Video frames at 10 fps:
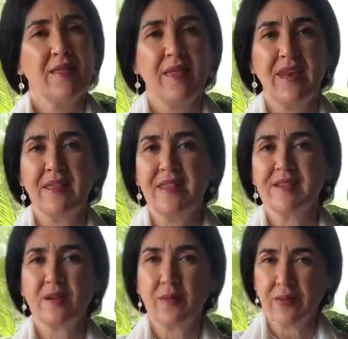Then
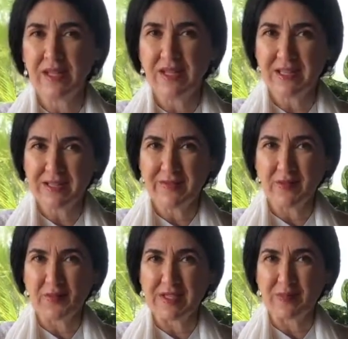there's a completely
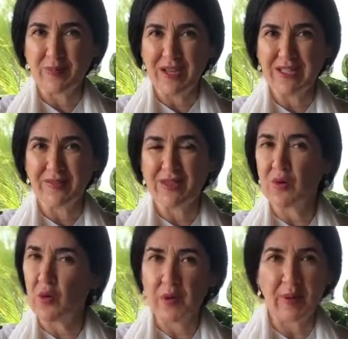different perspective. It's
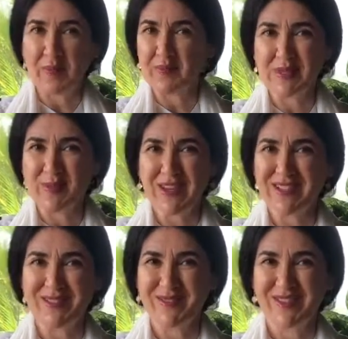all about perspective.